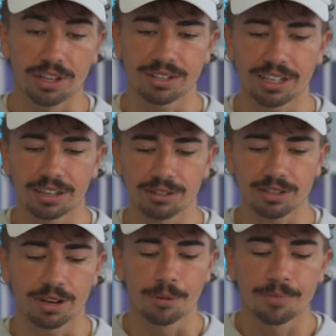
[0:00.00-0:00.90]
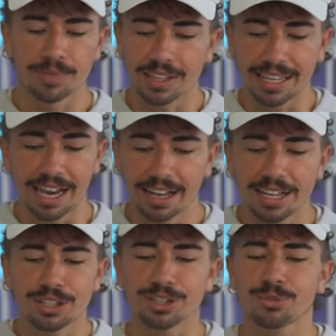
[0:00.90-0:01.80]
this year. So yeah,
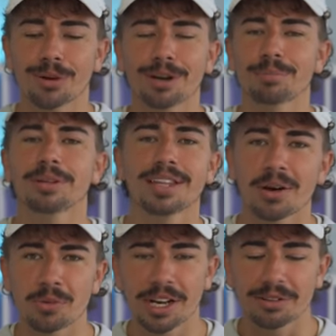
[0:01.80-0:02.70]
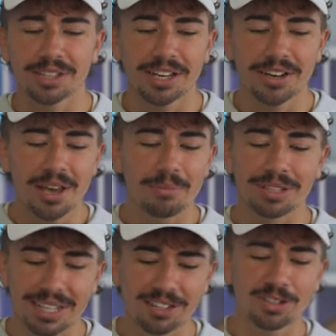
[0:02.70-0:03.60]
just wanted to put that one out there.
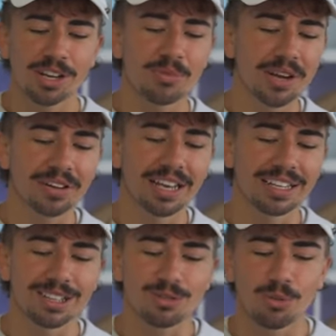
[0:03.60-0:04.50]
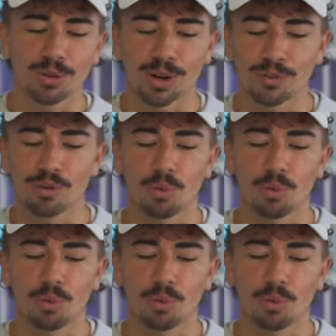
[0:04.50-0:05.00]
Potentially we are getting this all over